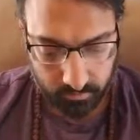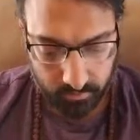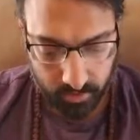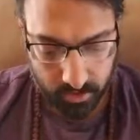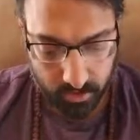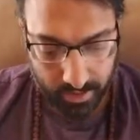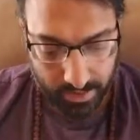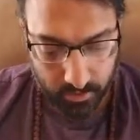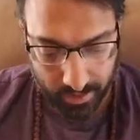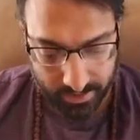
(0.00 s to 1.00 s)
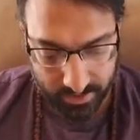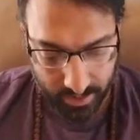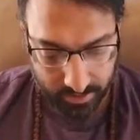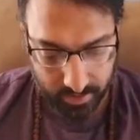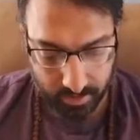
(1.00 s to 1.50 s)
so that's why it
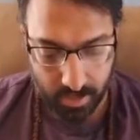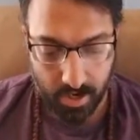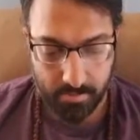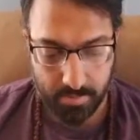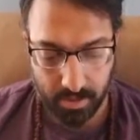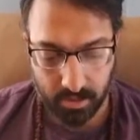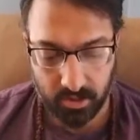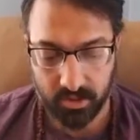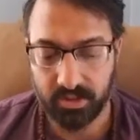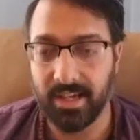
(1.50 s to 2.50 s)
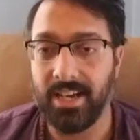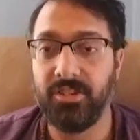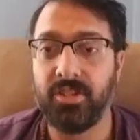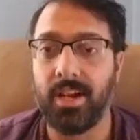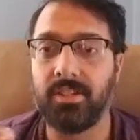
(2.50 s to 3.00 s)
says that miracles
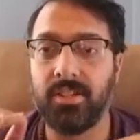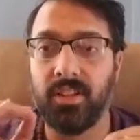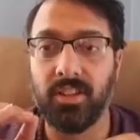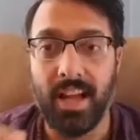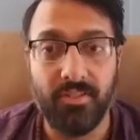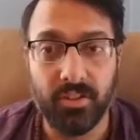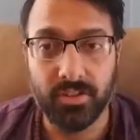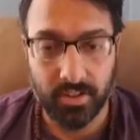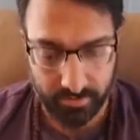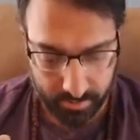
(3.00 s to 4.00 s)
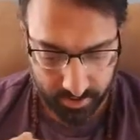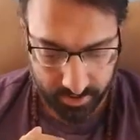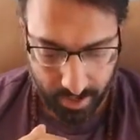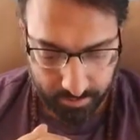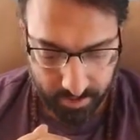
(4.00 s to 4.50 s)
adjust the levels of
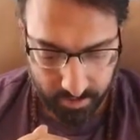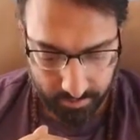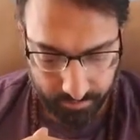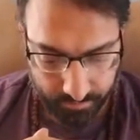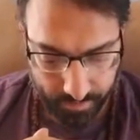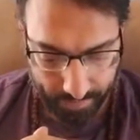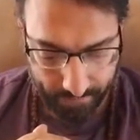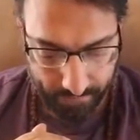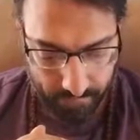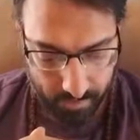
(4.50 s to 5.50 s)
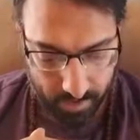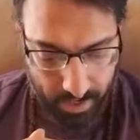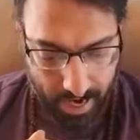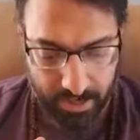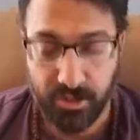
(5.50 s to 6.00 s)
perception
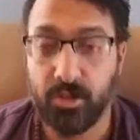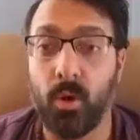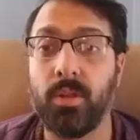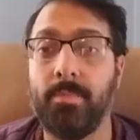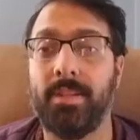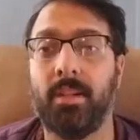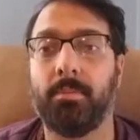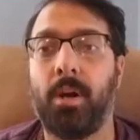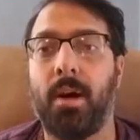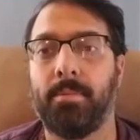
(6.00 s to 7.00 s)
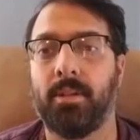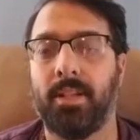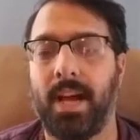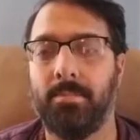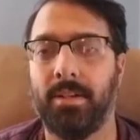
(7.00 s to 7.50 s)
and show them in their proper
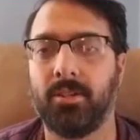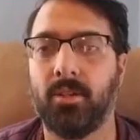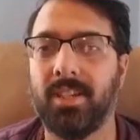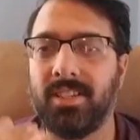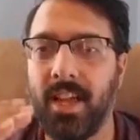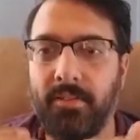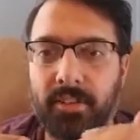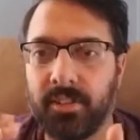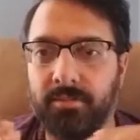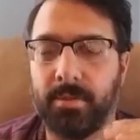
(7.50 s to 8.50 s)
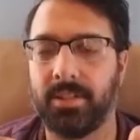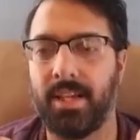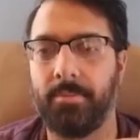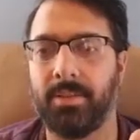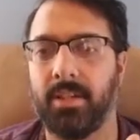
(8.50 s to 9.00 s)
alignment. So there's levels of
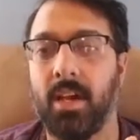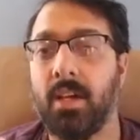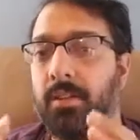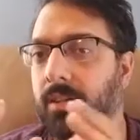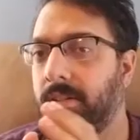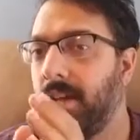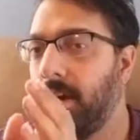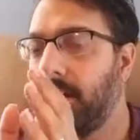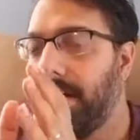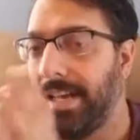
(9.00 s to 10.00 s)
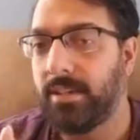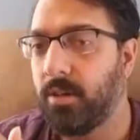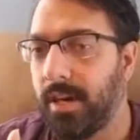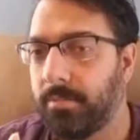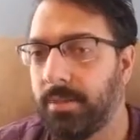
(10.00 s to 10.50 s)
perception. There's
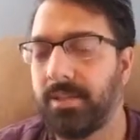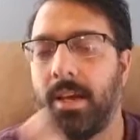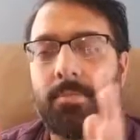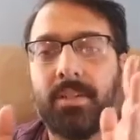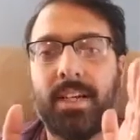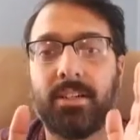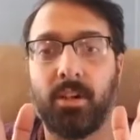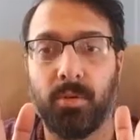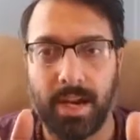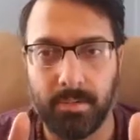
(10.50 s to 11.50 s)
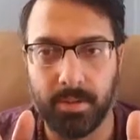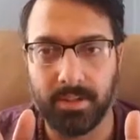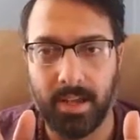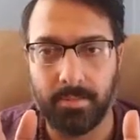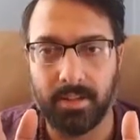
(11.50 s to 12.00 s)
incorrect perception and correct
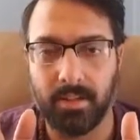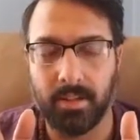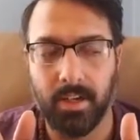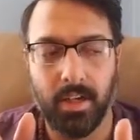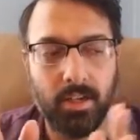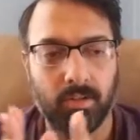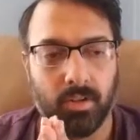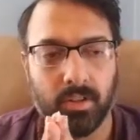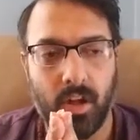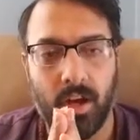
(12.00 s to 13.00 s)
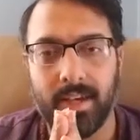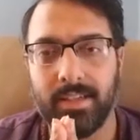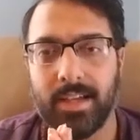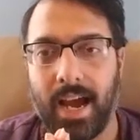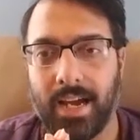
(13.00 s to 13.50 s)
perception. So as long as
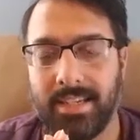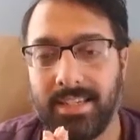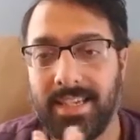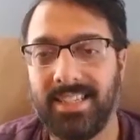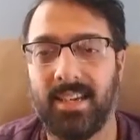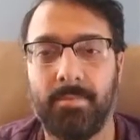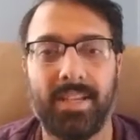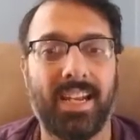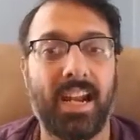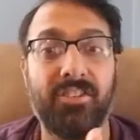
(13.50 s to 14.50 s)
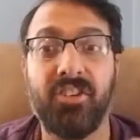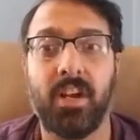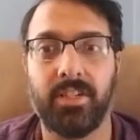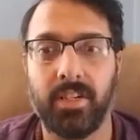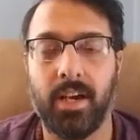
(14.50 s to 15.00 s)
I see something and I
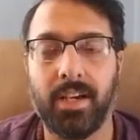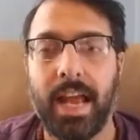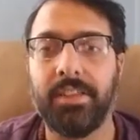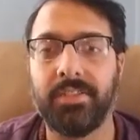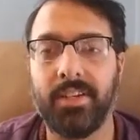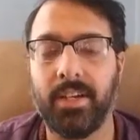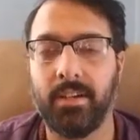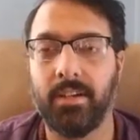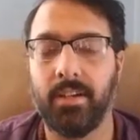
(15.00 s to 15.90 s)
judge it against it,